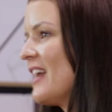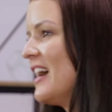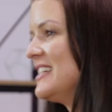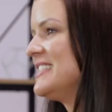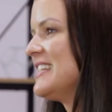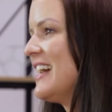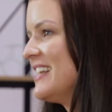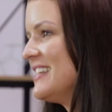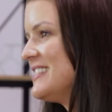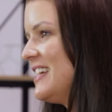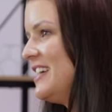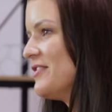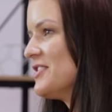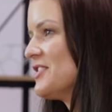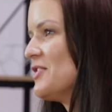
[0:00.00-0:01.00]
I started
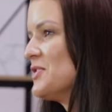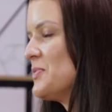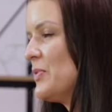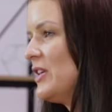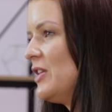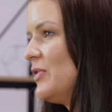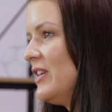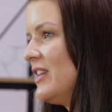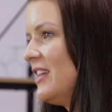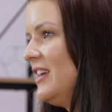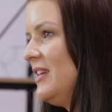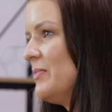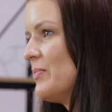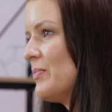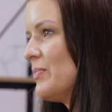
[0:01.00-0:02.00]
seeing results pretty
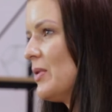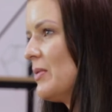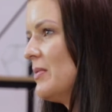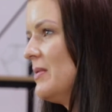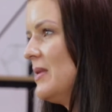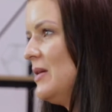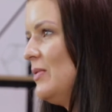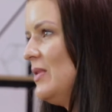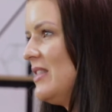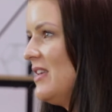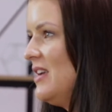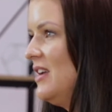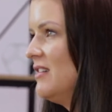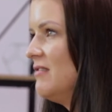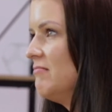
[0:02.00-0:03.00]
quickly, probably
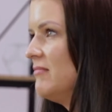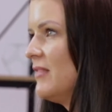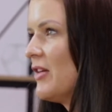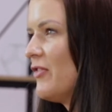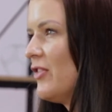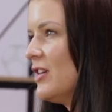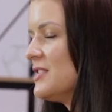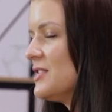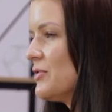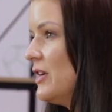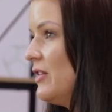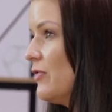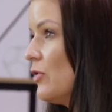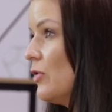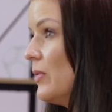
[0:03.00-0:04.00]
within the first
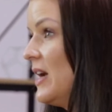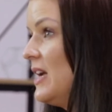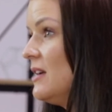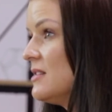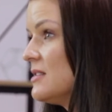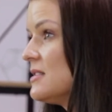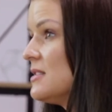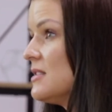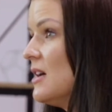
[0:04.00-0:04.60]
3 or 4 weeks,